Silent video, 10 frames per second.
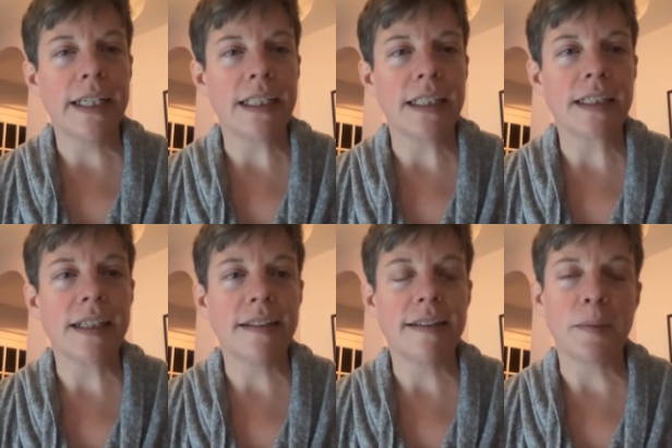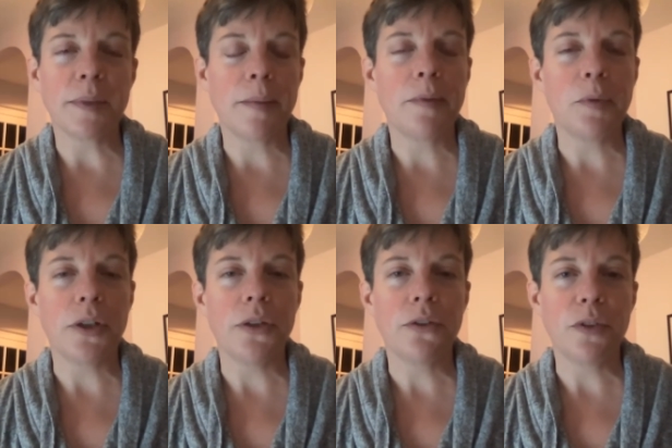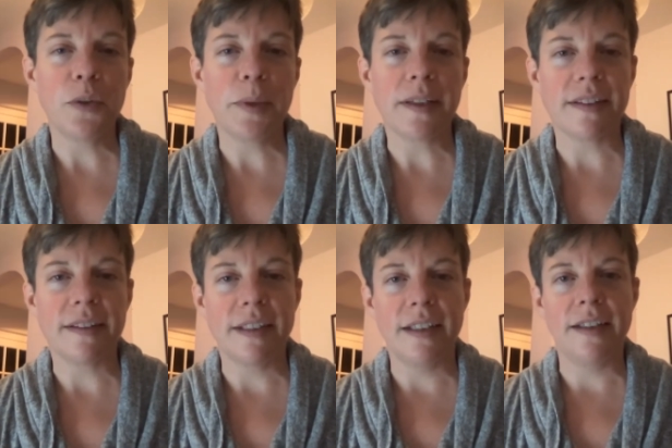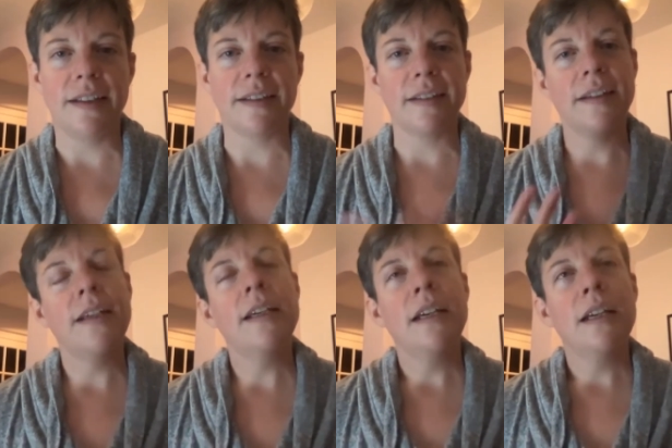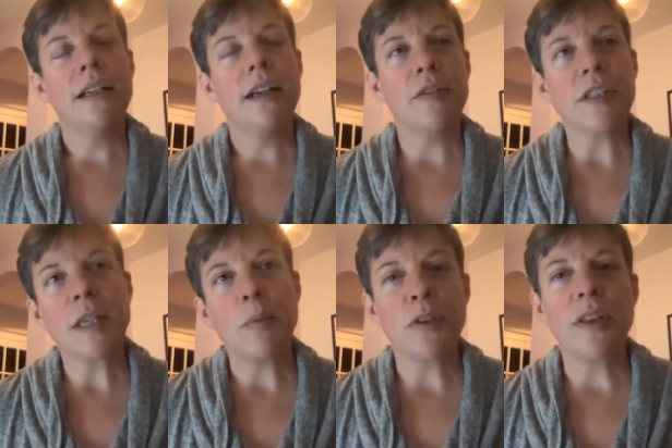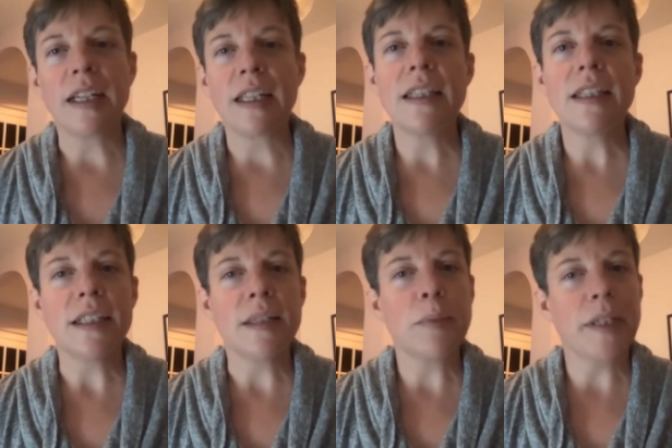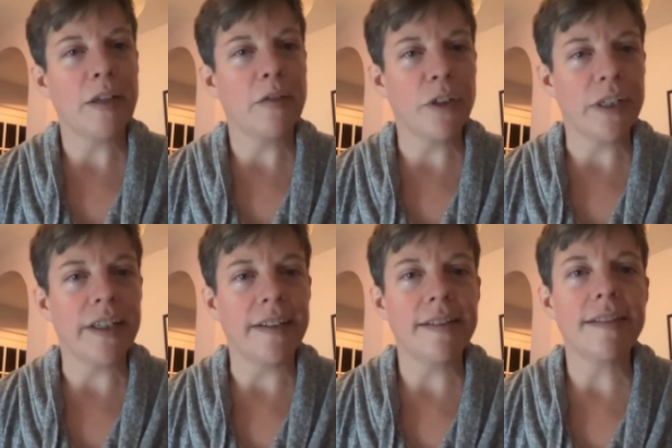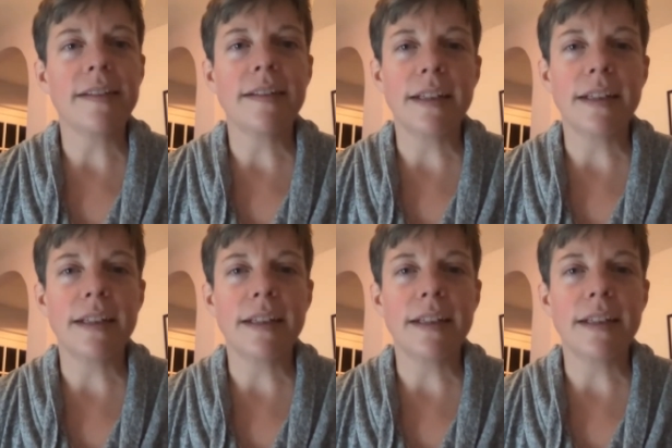I think that's sometimes more useful because a CD is kind of a separate thing than a playing for a dance.